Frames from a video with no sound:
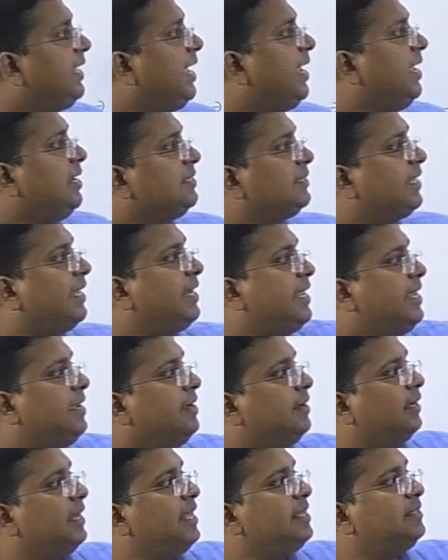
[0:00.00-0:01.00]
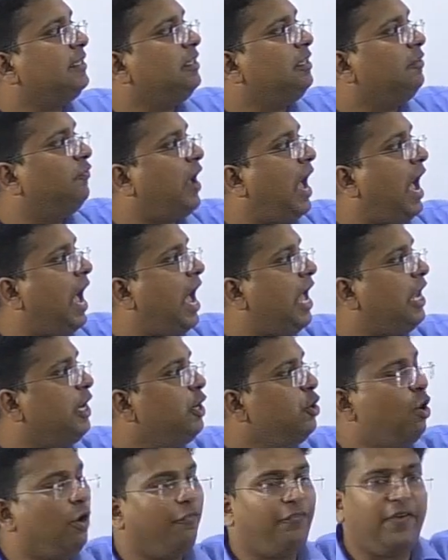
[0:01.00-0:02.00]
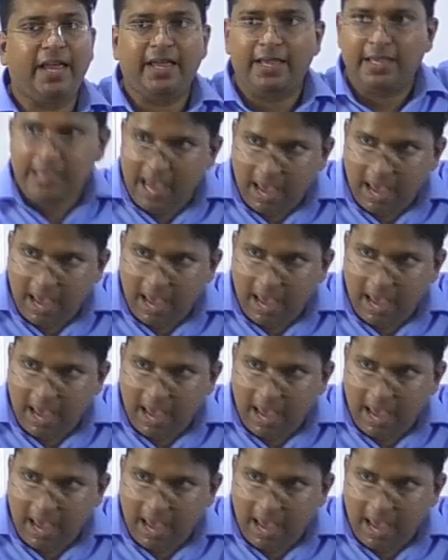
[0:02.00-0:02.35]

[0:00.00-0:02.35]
gain is an increase in the value of a